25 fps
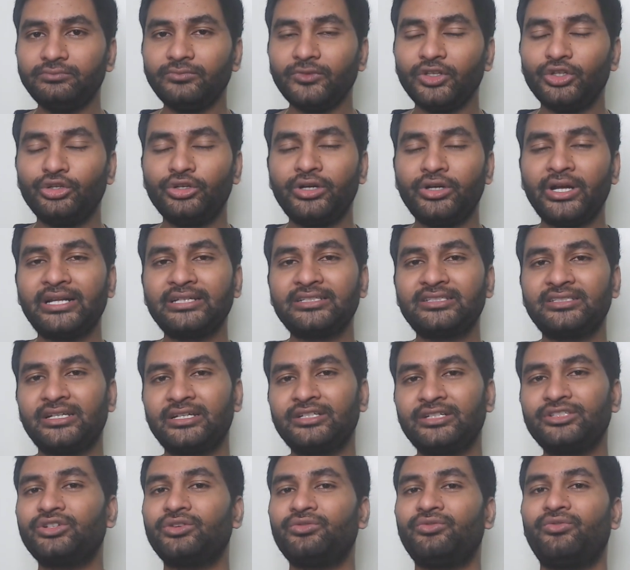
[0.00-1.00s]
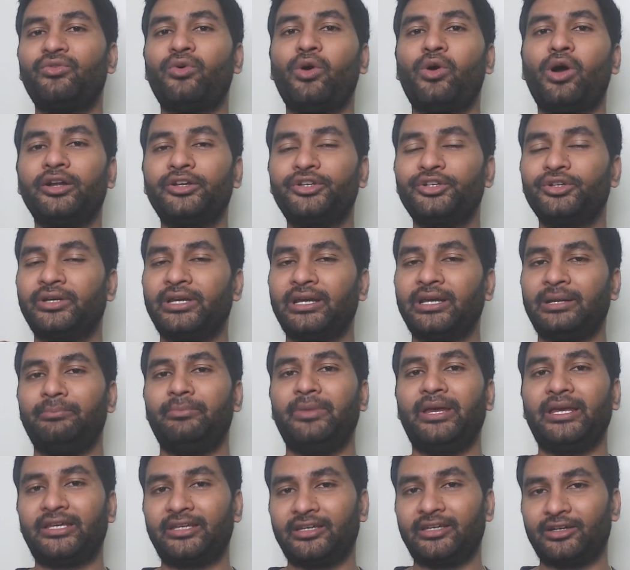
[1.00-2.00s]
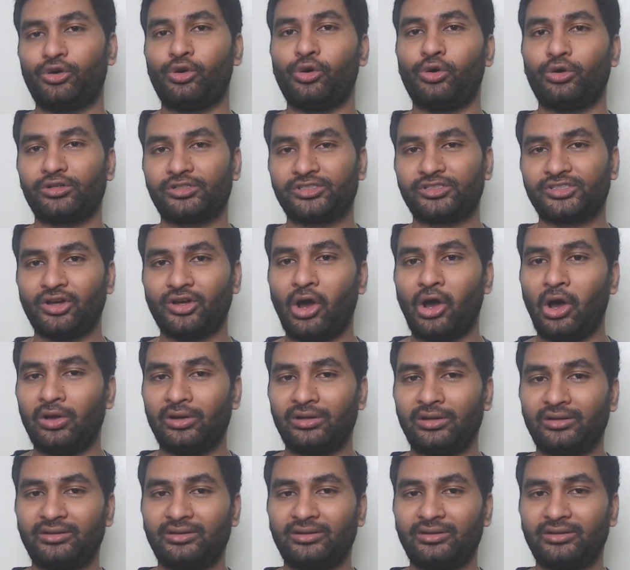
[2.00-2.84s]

you get a sense of what you can make a course on.